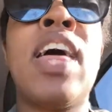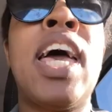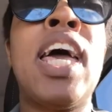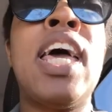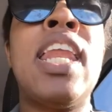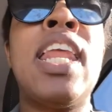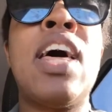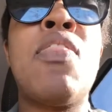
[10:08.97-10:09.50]

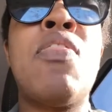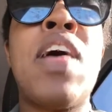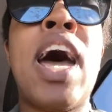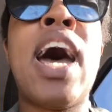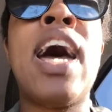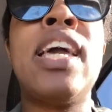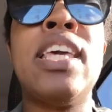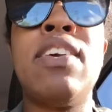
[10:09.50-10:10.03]
then
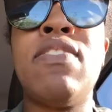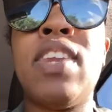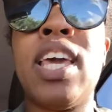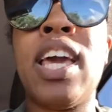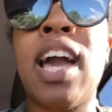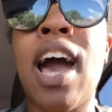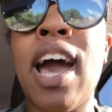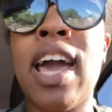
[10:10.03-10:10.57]
that
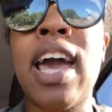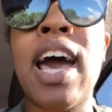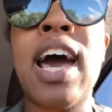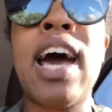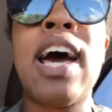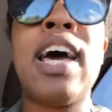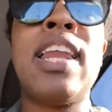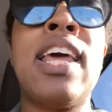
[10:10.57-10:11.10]
evening I
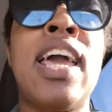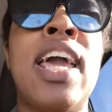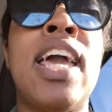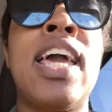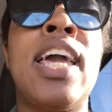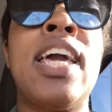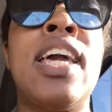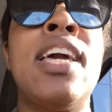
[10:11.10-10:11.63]
had
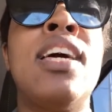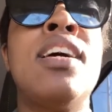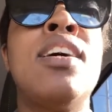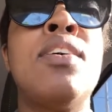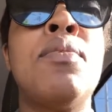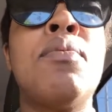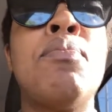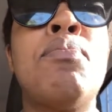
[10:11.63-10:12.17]
a
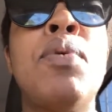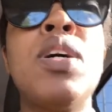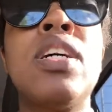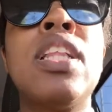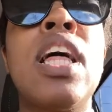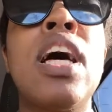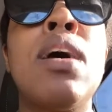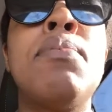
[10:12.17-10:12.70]
book
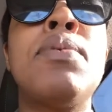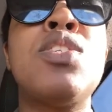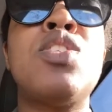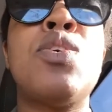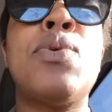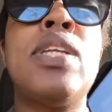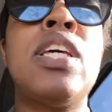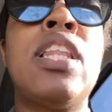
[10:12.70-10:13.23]
club,
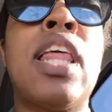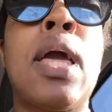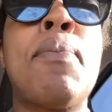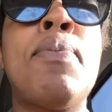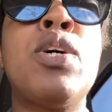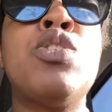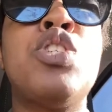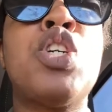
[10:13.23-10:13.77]
so we did like
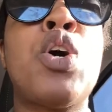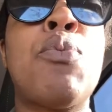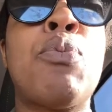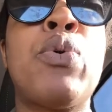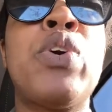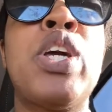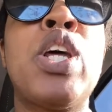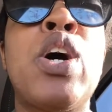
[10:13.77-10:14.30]
build your own
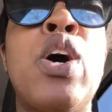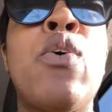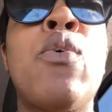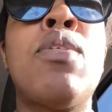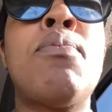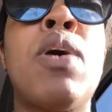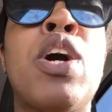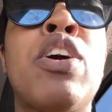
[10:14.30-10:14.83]
burrito
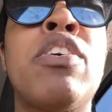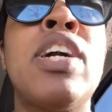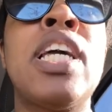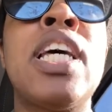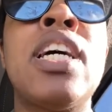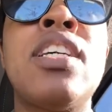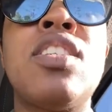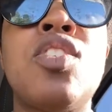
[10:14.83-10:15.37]
with
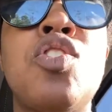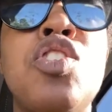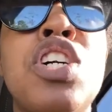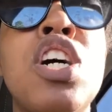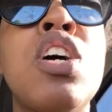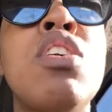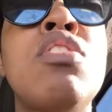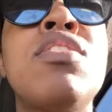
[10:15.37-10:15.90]
margaritas and
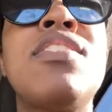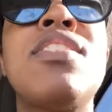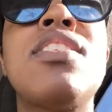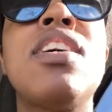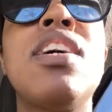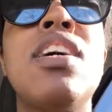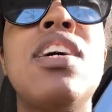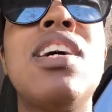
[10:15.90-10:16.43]
churros,
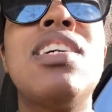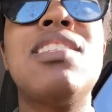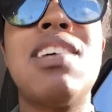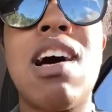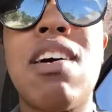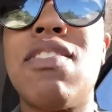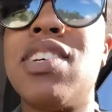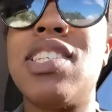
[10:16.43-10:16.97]
so
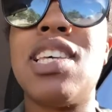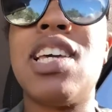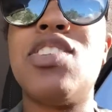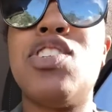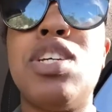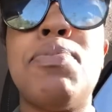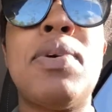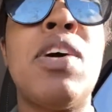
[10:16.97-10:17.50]
obviously a
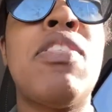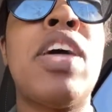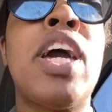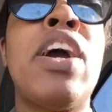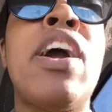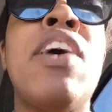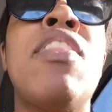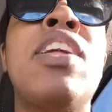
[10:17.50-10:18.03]
cheat meal
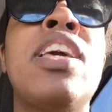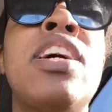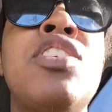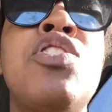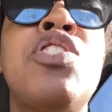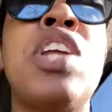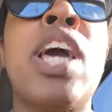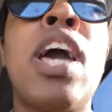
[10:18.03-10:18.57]
there. And then
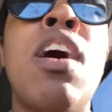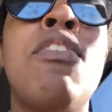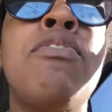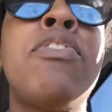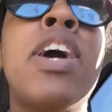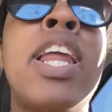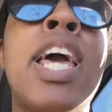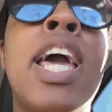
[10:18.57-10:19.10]
yesterday
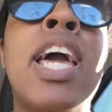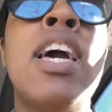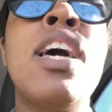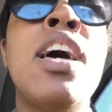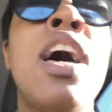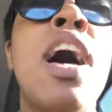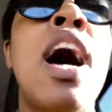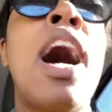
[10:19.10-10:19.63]
on Friday
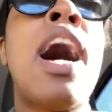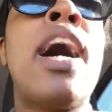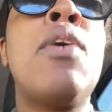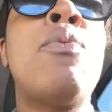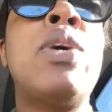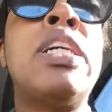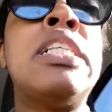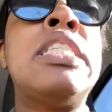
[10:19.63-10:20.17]
I
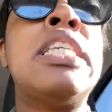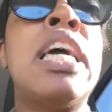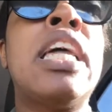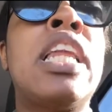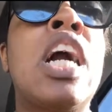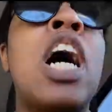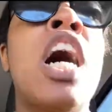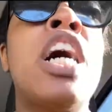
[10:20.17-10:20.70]
went
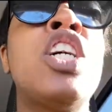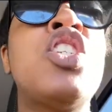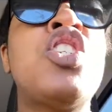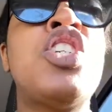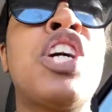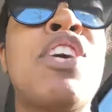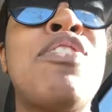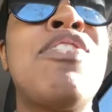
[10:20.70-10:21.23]
and got
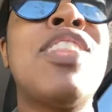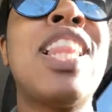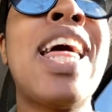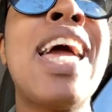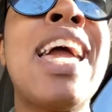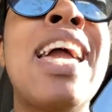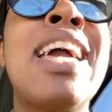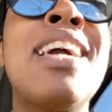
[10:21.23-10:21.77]

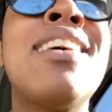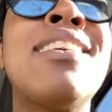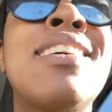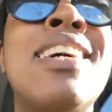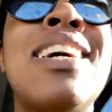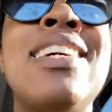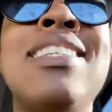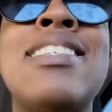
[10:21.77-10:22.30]
Chick-fil-A
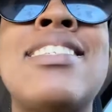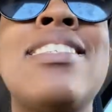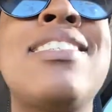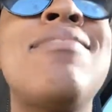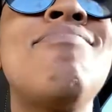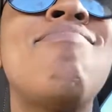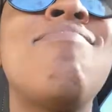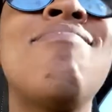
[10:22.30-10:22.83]
because